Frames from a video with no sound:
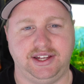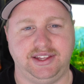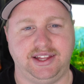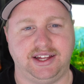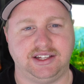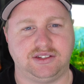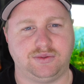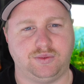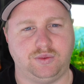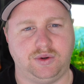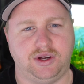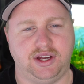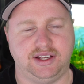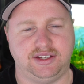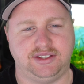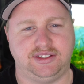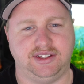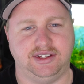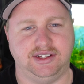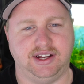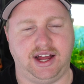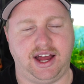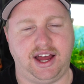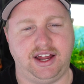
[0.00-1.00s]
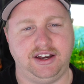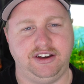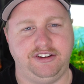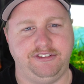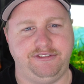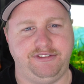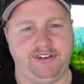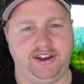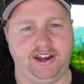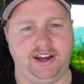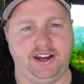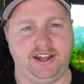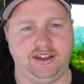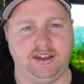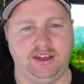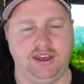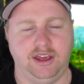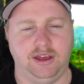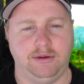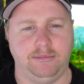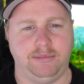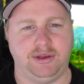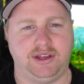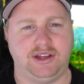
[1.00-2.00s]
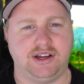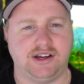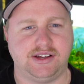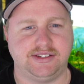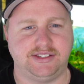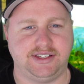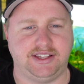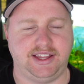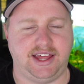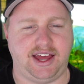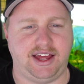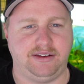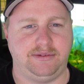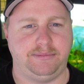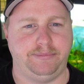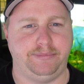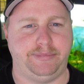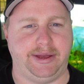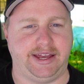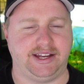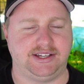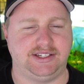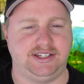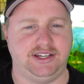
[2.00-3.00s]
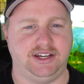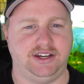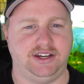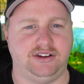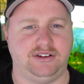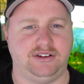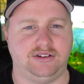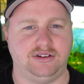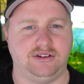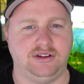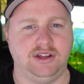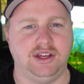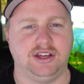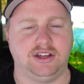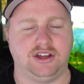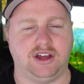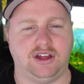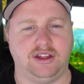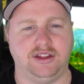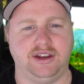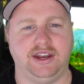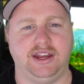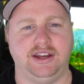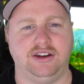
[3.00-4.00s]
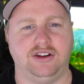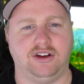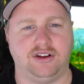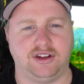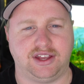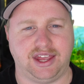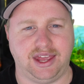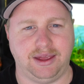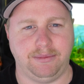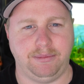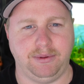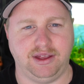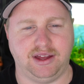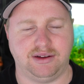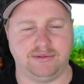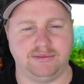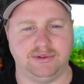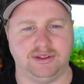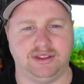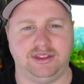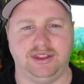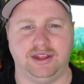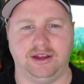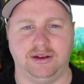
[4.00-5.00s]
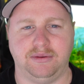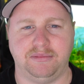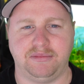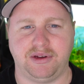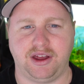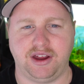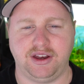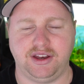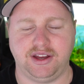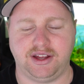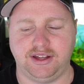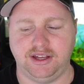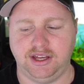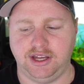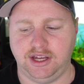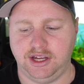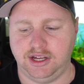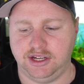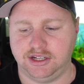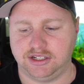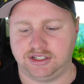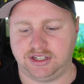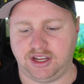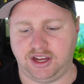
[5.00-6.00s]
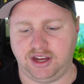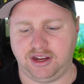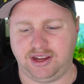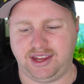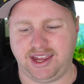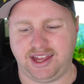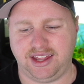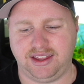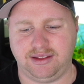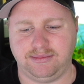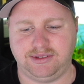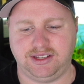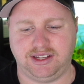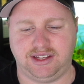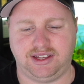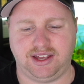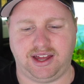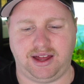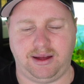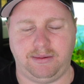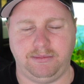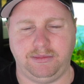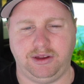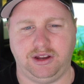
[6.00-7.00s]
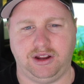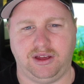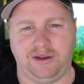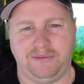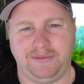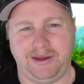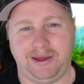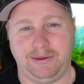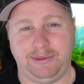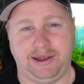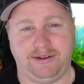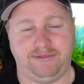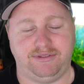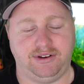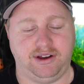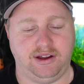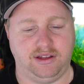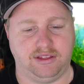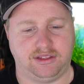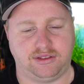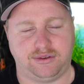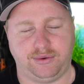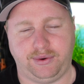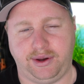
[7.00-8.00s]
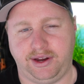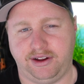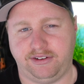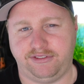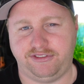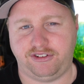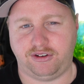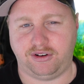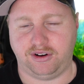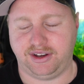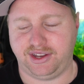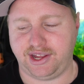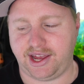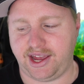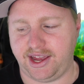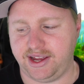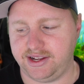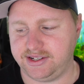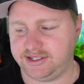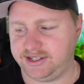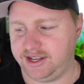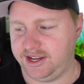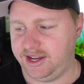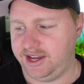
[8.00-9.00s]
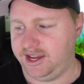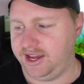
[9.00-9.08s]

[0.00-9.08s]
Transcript: and that's worse than underfeeding because of that bacterial colony not keeping up with the ammonia. So get them to come, maybe every 3 or 4 days,